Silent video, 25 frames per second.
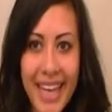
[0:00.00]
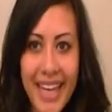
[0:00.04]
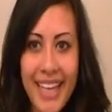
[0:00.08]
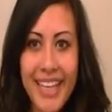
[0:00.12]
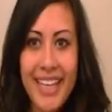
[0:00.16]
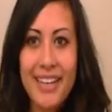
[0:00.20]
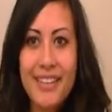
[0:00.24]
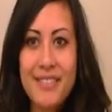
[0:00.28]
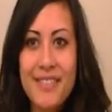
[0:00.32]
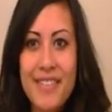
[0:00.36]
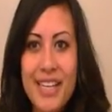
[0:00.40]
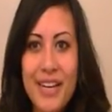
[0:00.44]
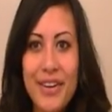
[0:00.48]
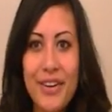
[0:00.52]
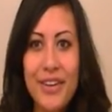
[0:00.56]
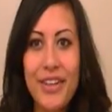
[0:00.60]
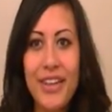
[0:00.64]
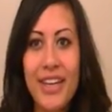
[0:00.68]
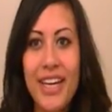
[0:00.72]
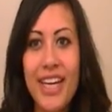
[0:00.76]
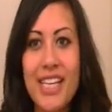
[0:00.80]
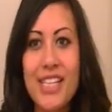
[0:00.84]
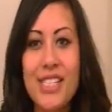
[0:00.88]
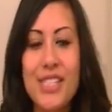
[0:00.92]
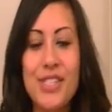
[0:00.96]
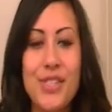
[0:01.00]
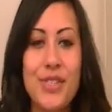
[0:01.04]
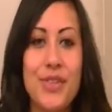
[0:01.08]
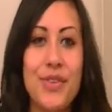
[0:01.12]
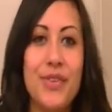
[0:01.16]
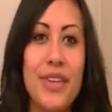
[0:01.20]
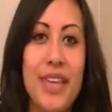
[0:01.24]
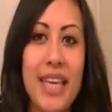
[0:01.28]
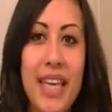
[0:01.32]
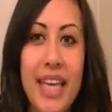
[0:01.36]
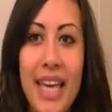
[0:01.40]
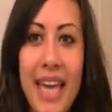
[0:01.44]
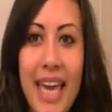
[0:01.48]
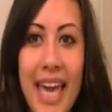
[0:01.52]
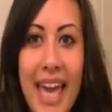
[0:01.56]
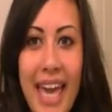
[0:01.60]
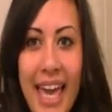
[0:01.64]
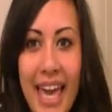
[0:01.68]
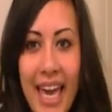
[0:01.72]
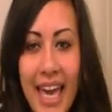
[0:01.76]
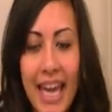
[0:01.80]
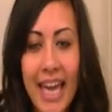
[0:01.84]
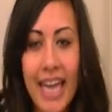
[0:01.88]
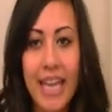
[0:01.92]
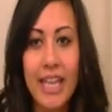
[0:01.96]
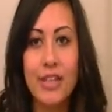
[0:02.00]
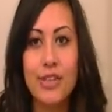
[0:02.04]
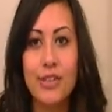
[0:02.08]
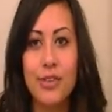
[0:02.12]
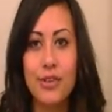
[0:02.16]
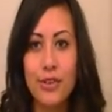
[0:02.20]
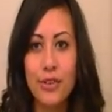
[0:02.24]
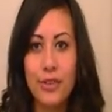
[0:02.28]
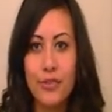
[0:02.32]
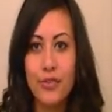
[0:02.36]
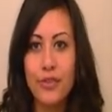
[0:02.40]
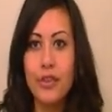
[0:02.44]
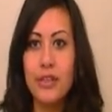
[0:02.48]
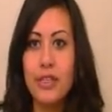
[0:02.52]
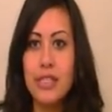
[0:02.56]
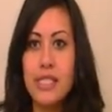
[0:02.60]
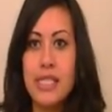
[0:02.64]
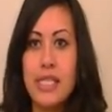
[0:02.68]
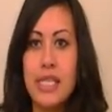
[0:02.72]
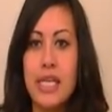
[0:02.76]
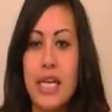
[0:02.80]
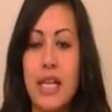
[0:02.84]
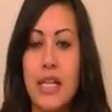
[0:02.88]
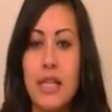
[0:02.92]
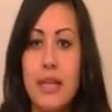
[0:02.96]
my loves, how are you guys doing? I don't know if you can tell,